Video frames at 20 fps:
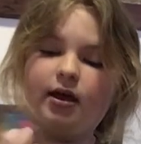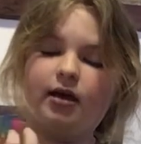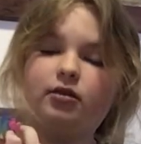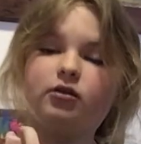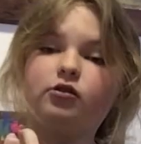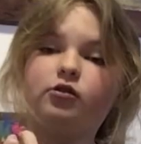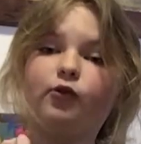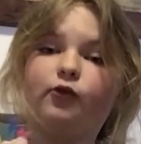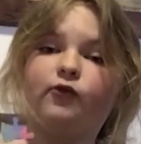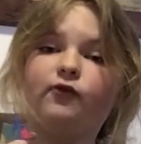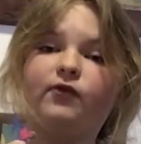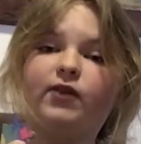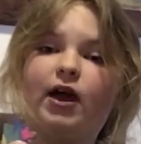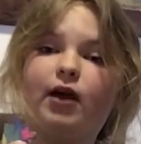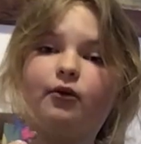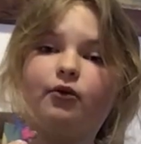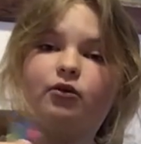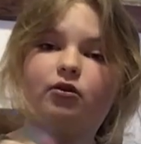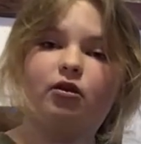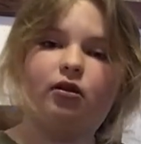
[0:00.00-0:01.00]
because of the
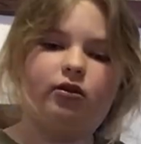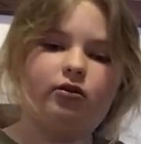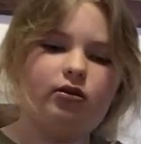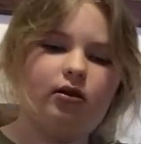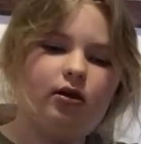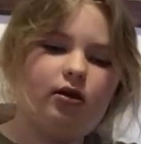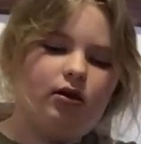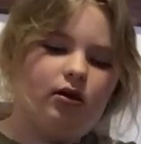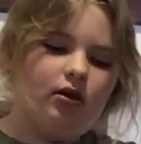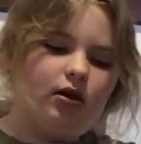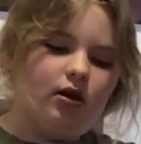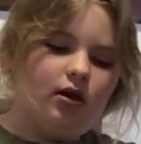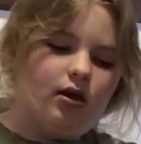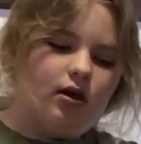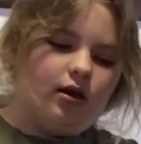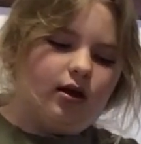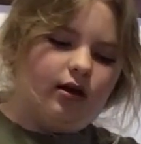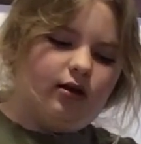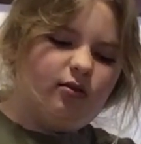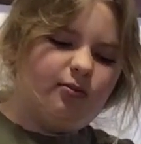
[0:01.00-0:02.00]
flowers on there.
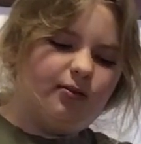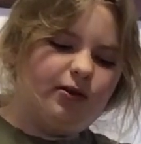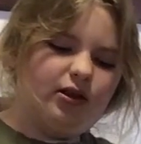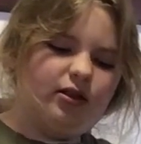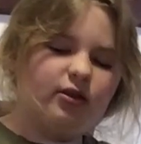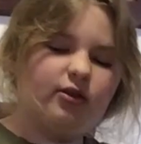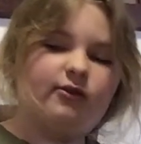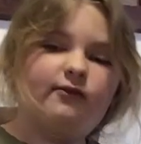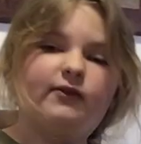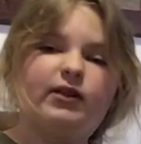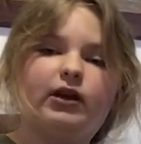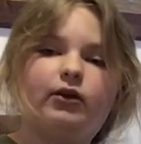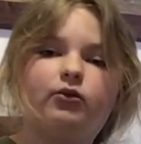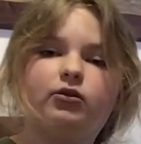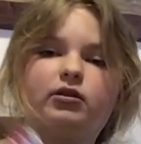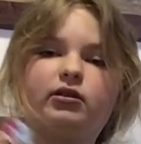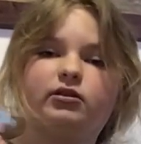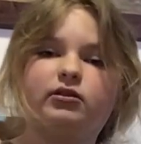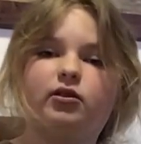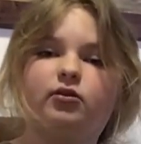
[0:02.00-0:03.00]
Because a piece of the
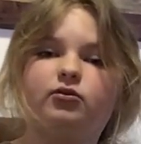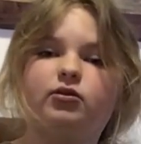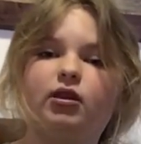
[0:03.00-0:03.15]
flowers on there.